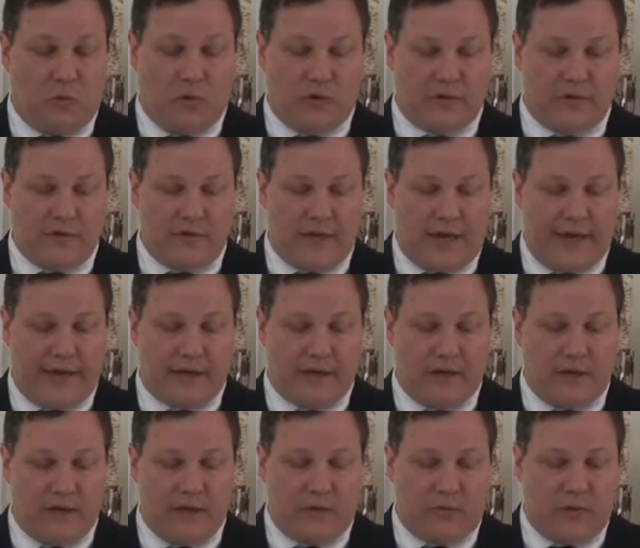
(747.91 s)
More than
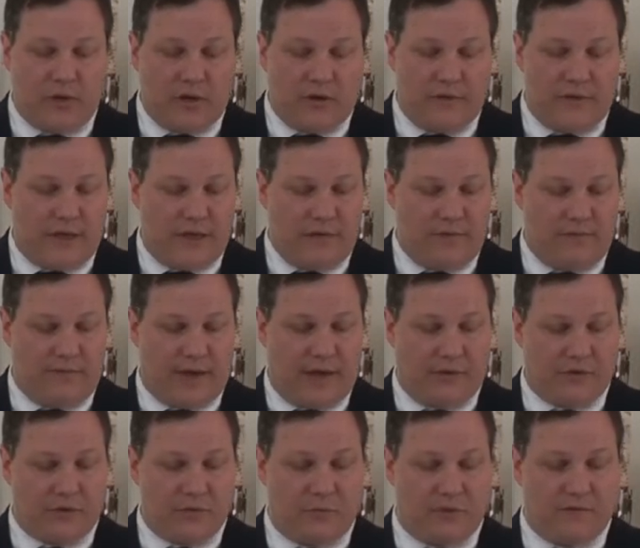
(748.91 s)
that, we are then
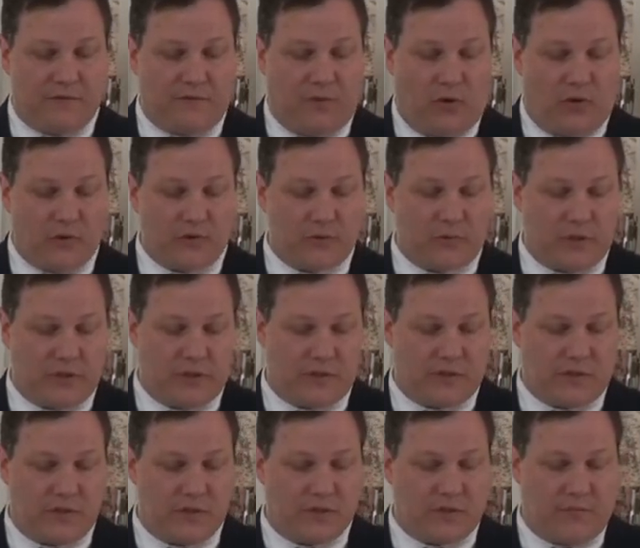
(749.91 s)
found to be false
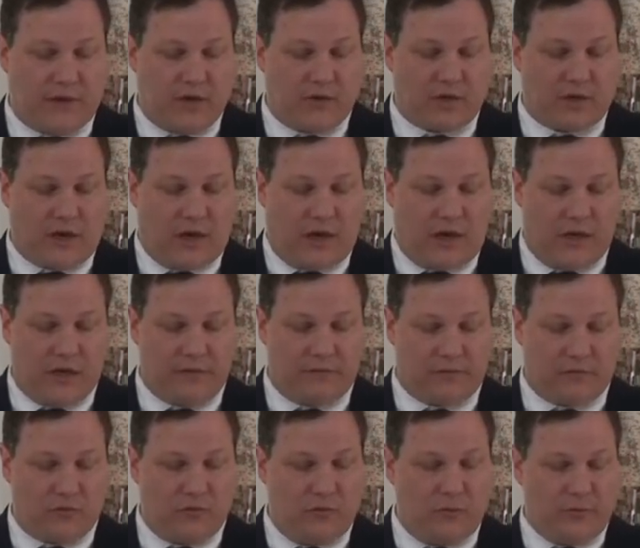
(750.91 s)
witnesses about
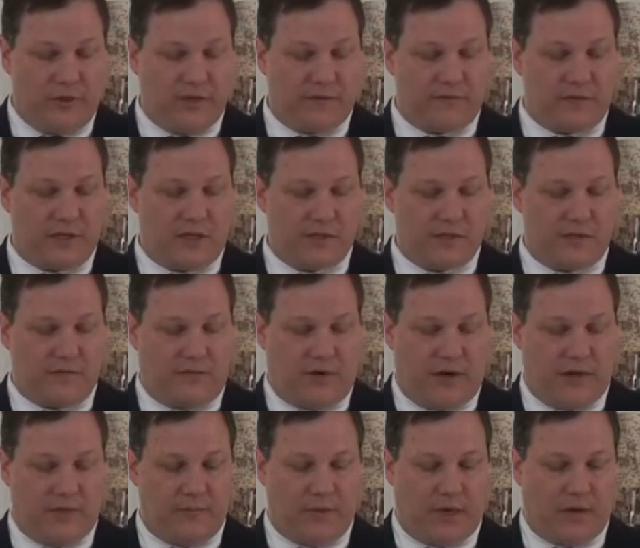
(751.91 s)
God, for whom we have
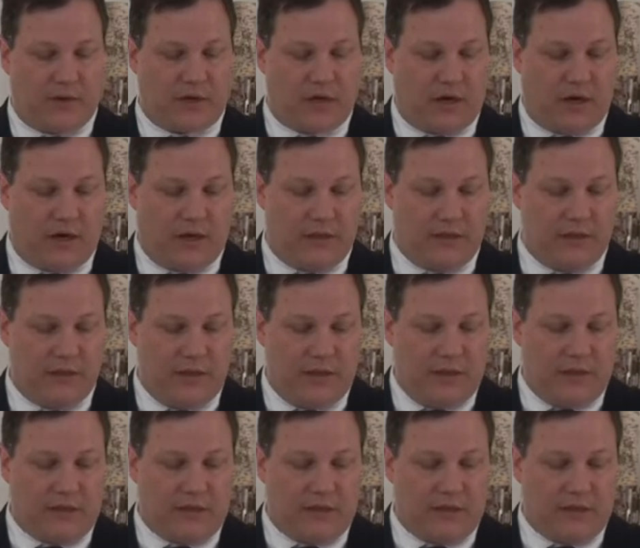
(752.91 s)
testified about God,